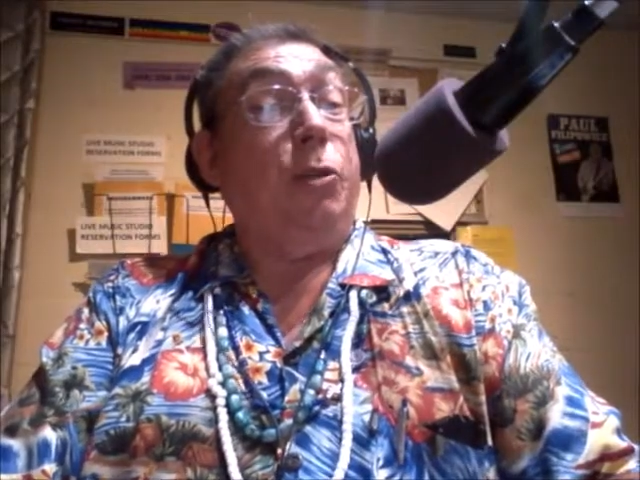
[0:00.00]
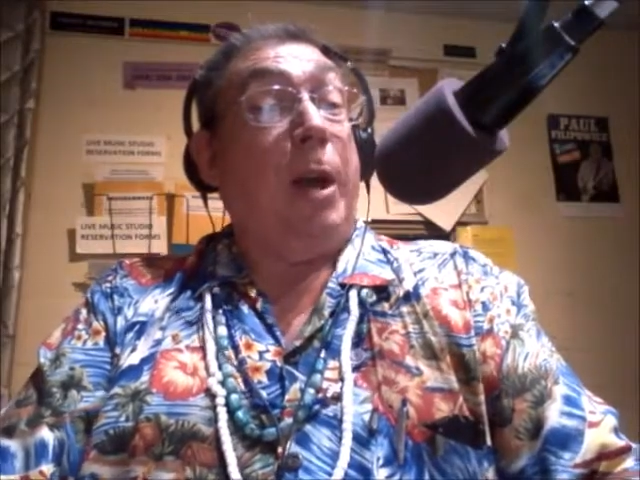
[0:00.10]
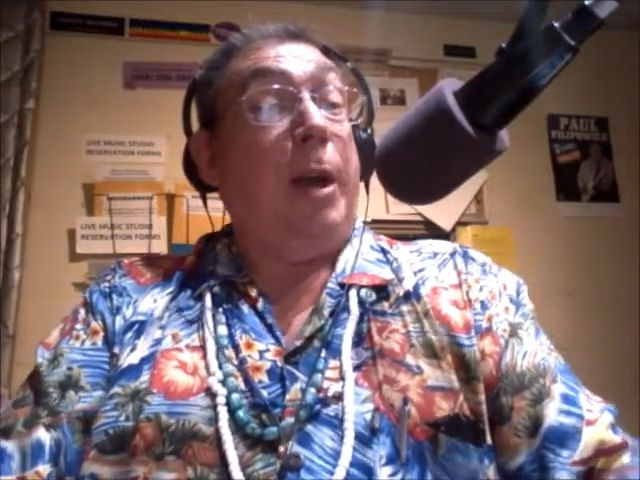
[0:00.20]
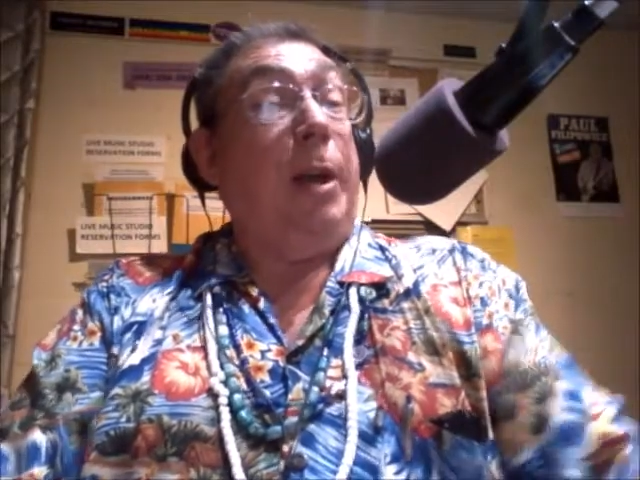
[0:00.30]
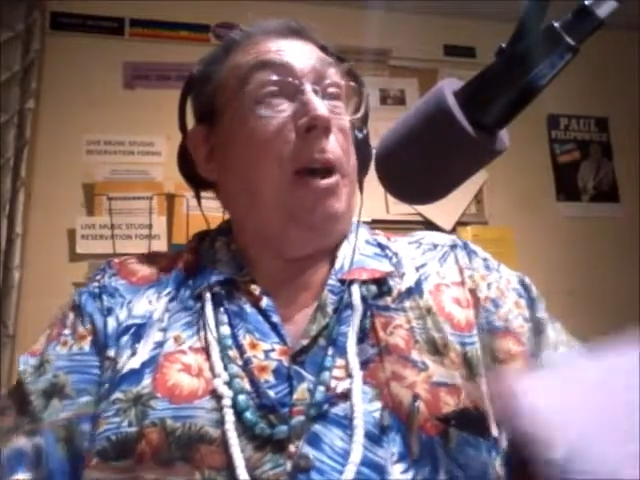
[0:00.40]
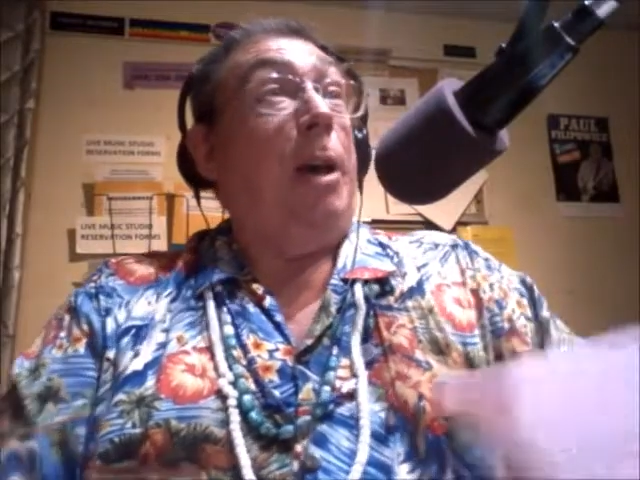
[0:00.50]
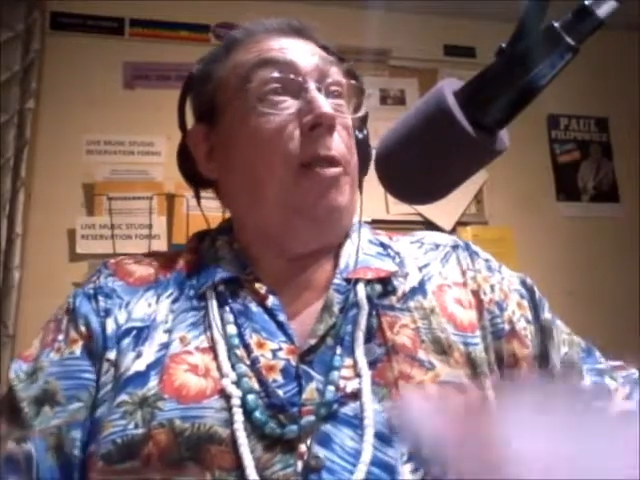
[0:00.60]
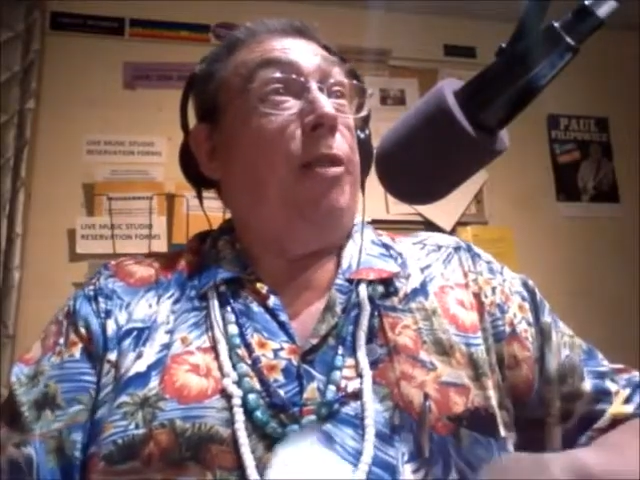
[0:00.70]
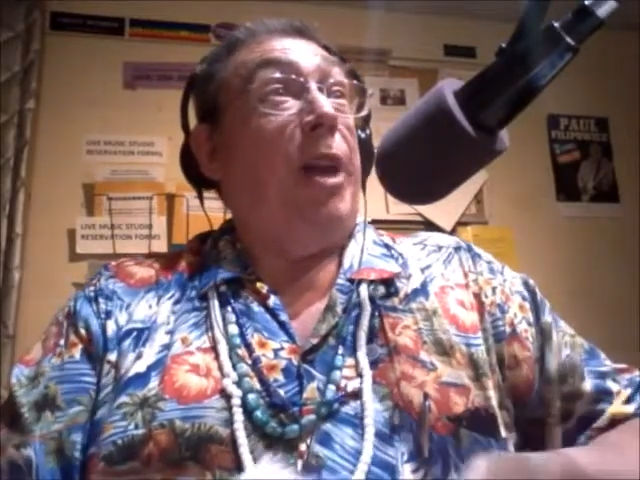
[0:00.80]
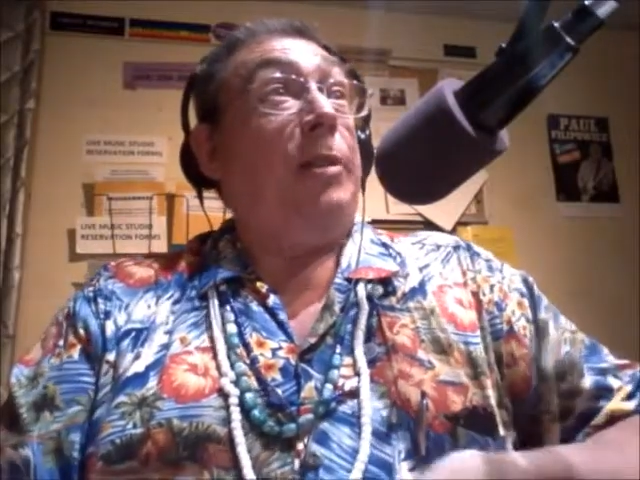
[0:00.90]
guy.
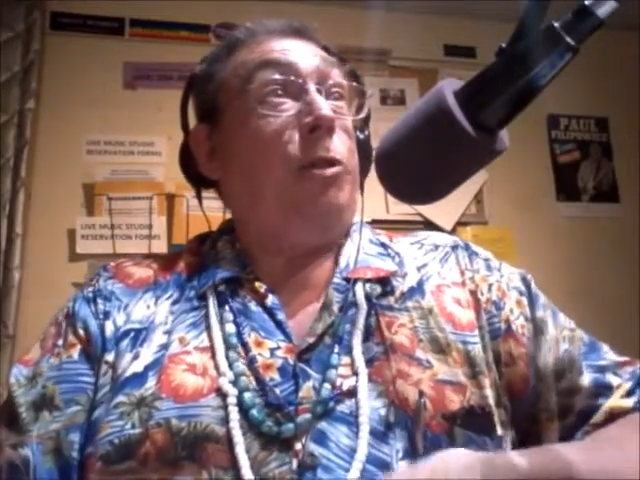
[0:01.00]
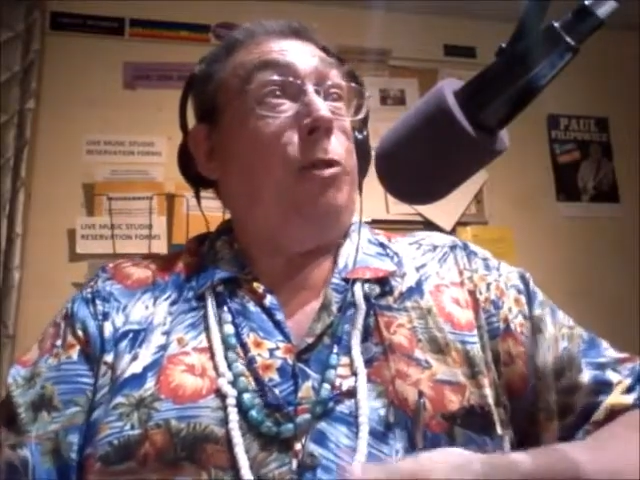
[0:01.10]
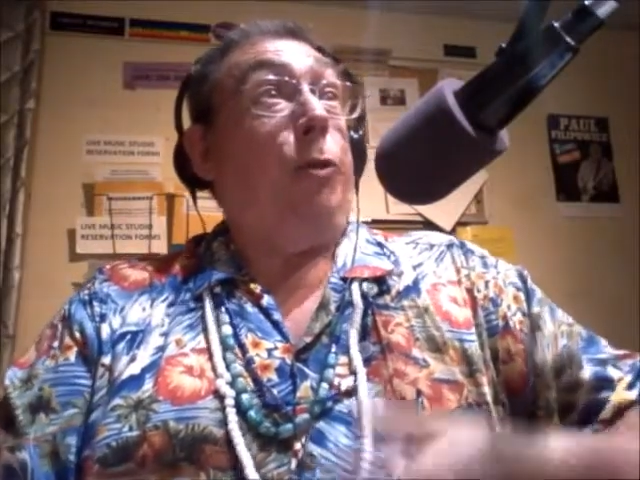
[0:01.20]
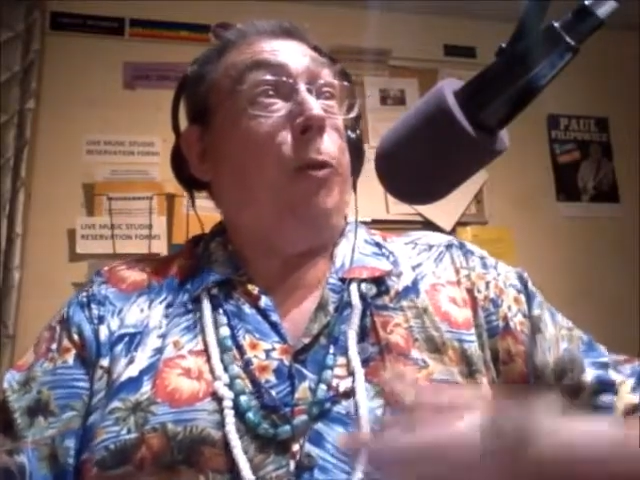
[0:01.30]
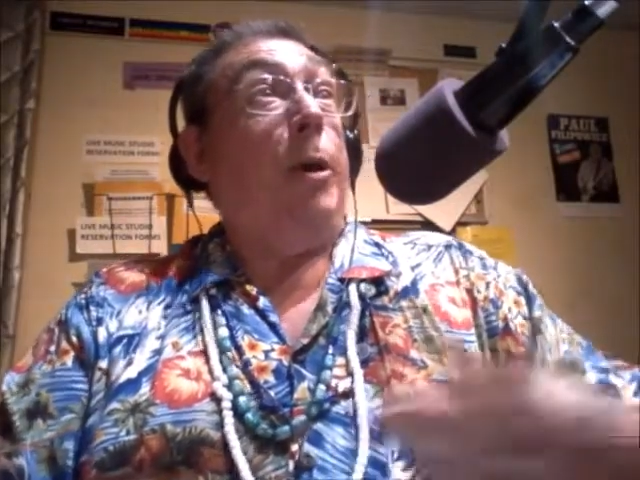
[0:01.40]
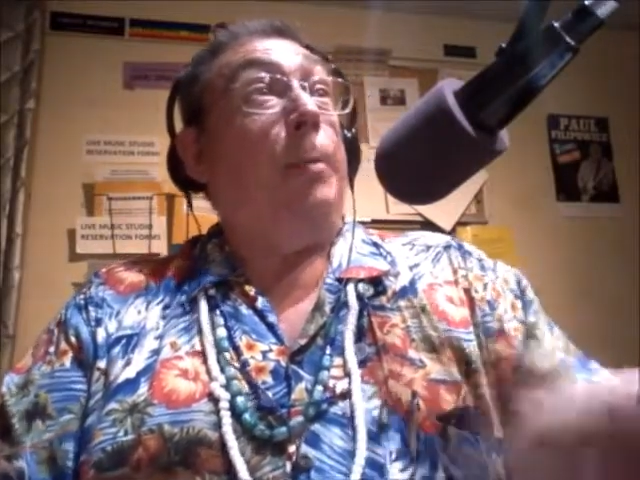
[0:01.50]
That's Earthquake